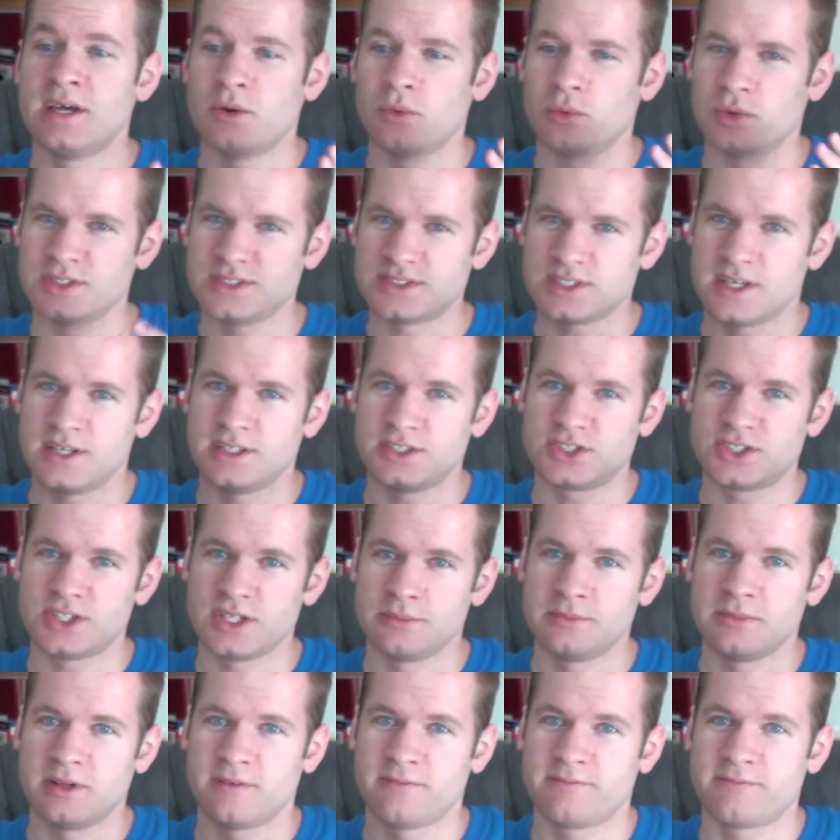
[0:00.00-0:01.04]
once
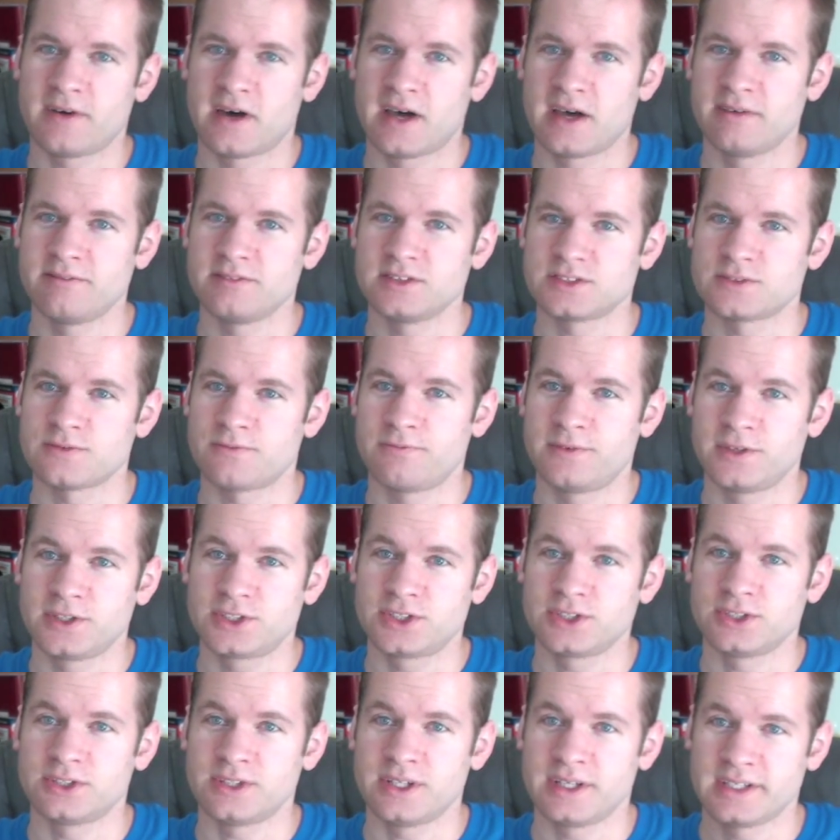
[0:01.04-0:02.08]
HTML5 is
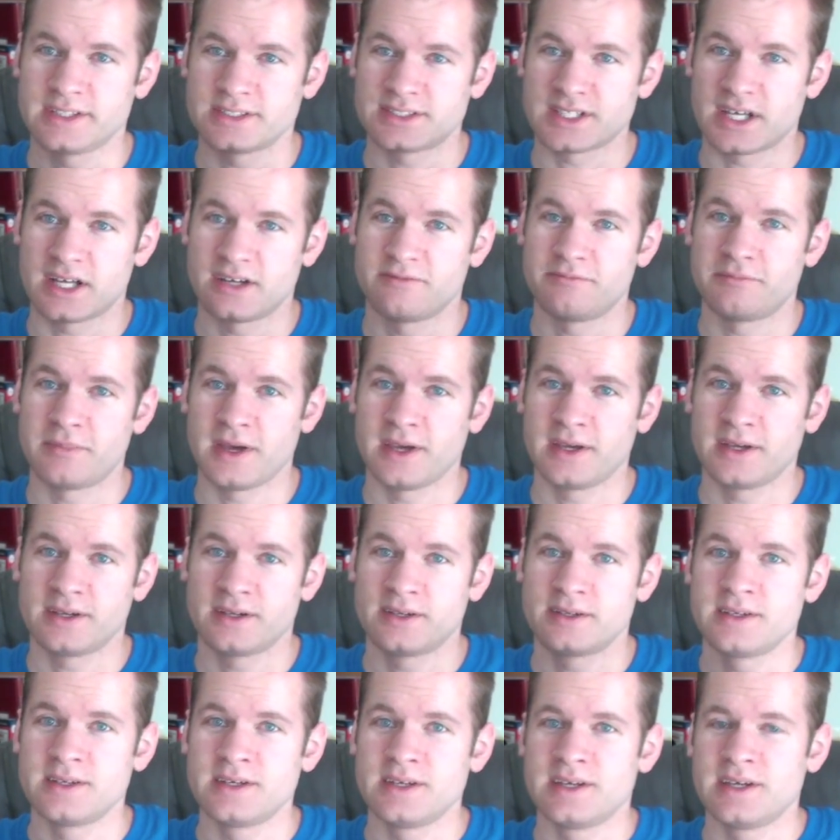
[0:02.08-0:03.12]
official and it's out of beta,